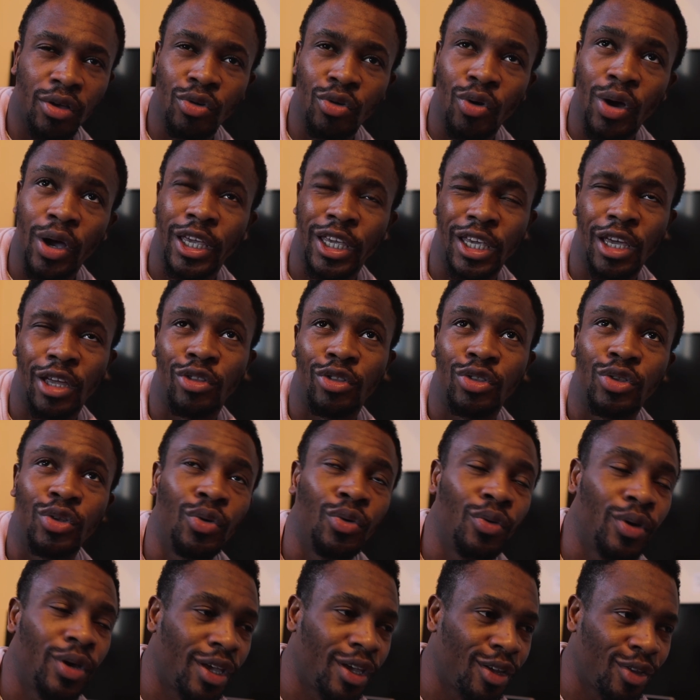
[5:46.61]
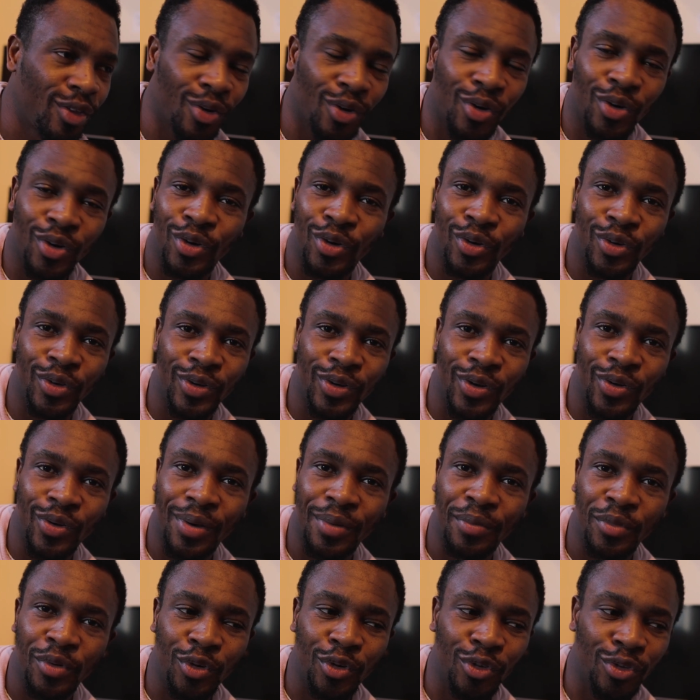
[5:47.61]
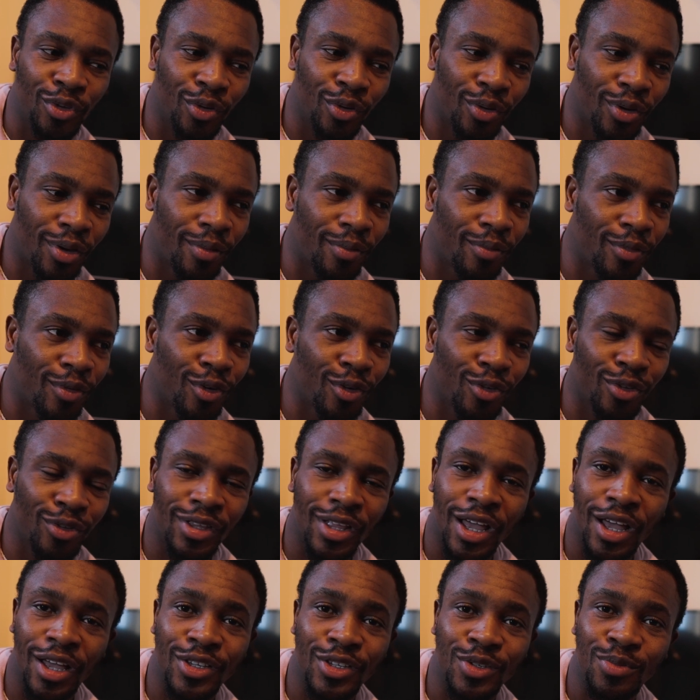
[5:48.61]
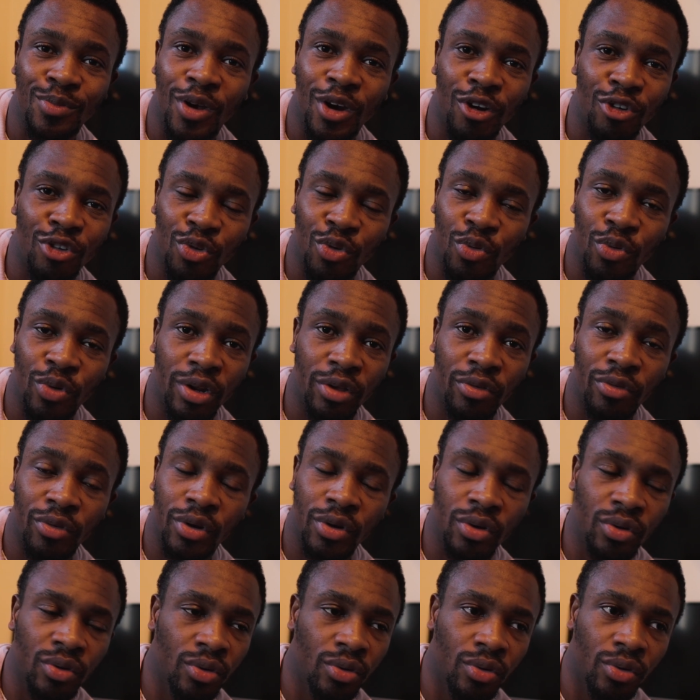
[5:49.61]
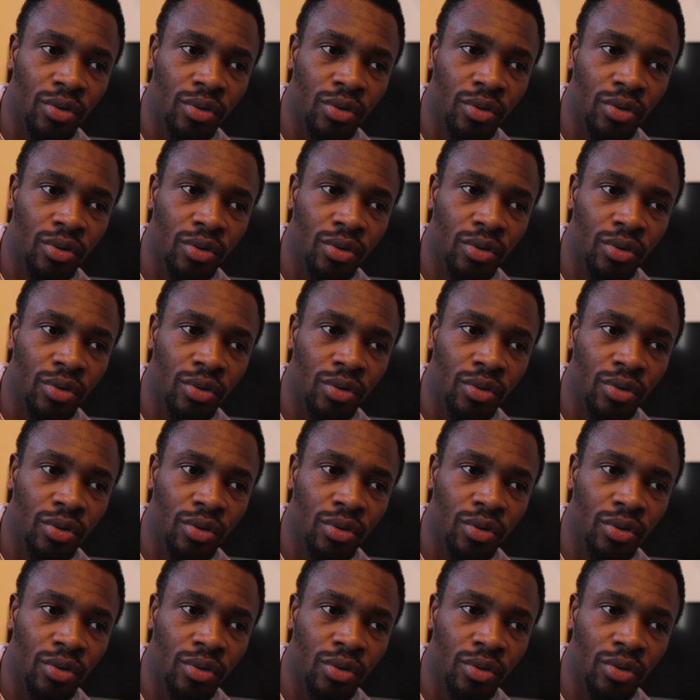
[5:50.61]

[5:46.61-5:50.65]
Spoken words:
no, I can't do it, or no, I'm not that smart or whatever. No.